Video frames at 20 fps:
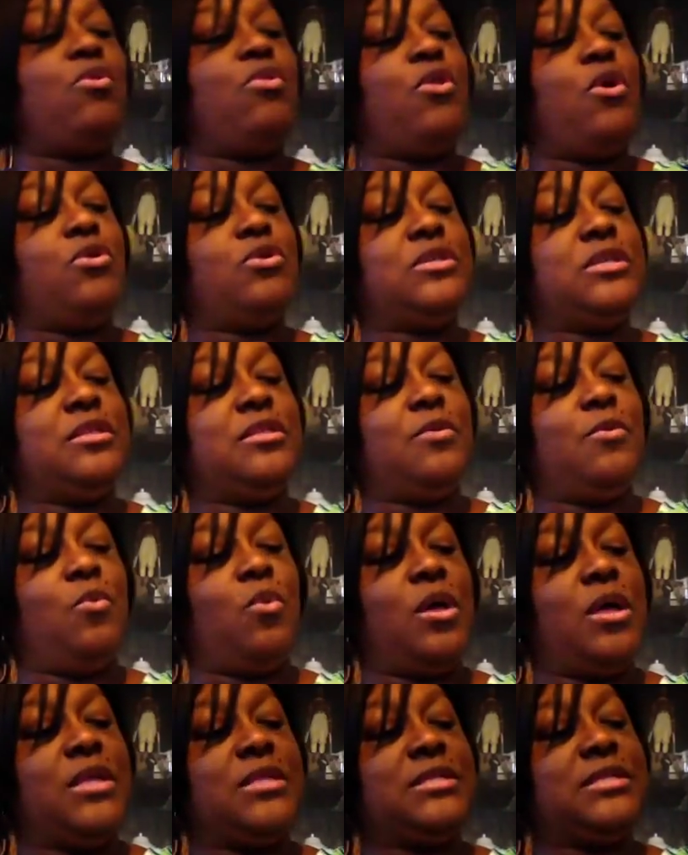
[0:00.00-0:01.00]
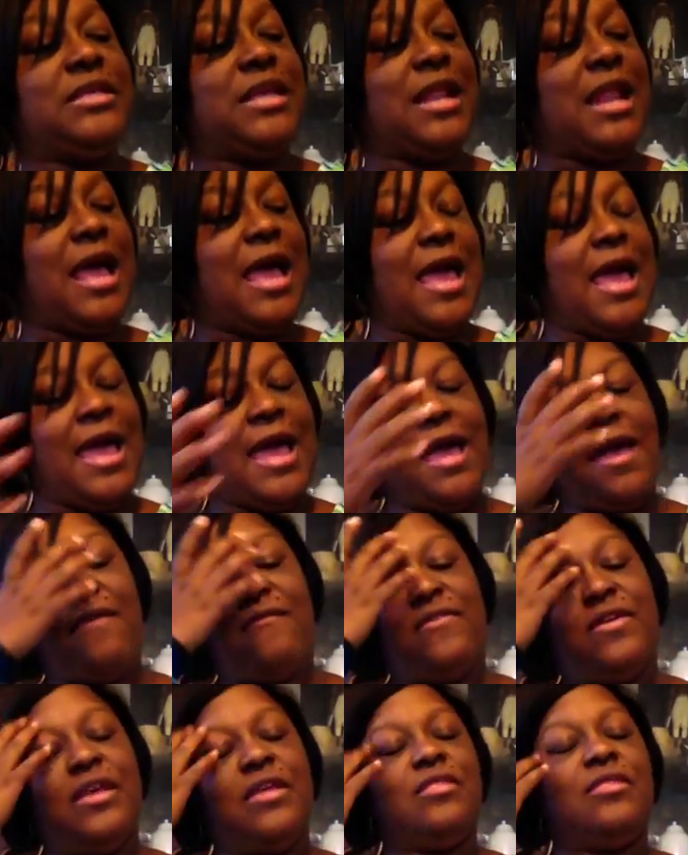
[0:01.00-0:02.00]
those are the ones that I
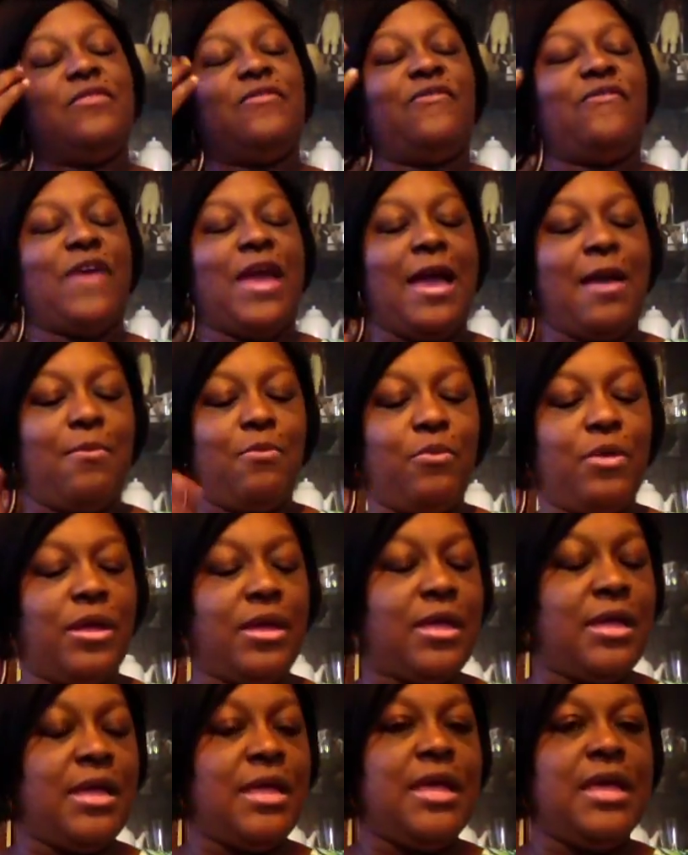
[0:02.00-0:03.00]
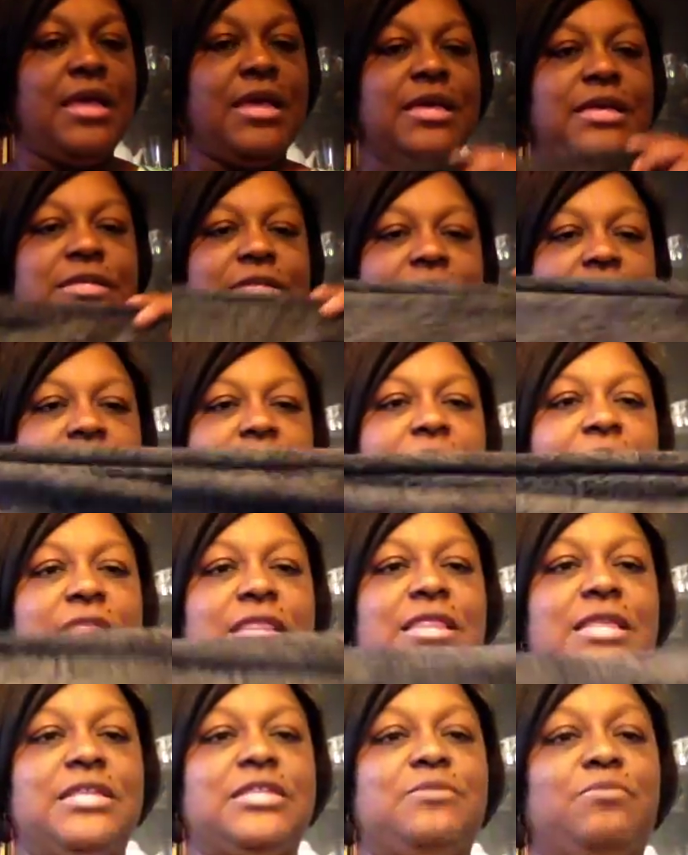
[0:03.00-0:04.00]
have, and the fabric is
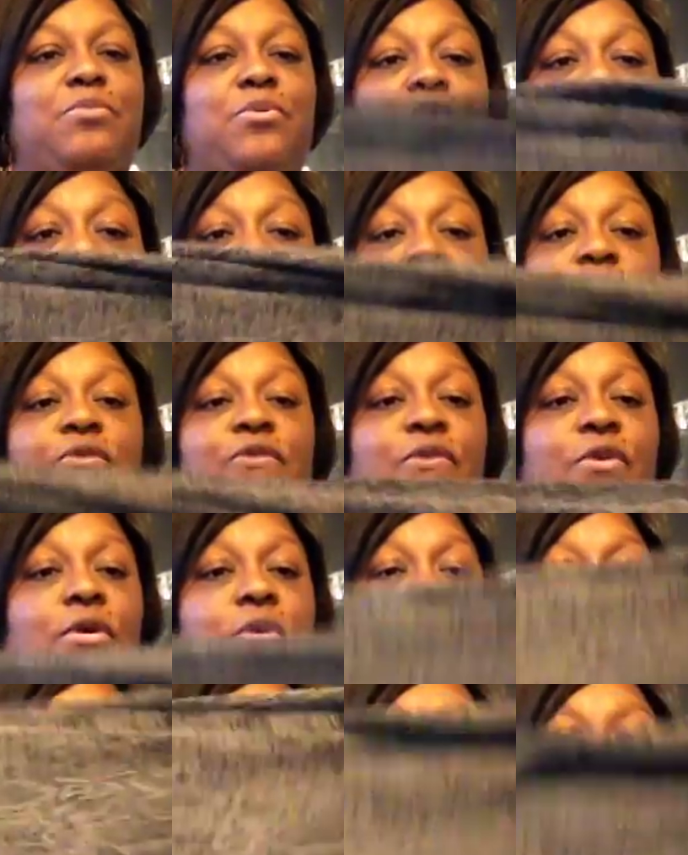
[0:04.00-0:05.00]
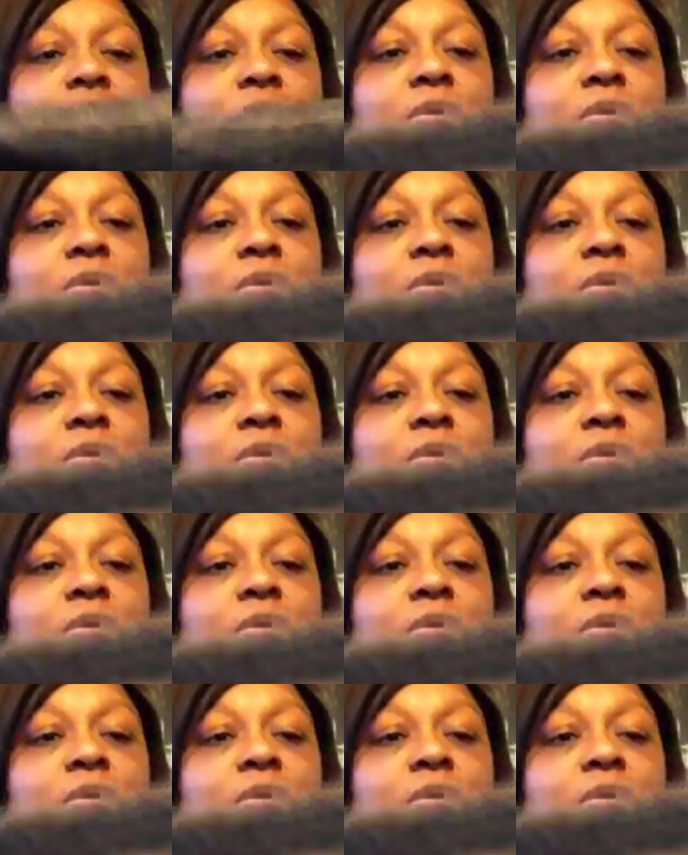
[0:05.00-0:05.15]
again this beautiful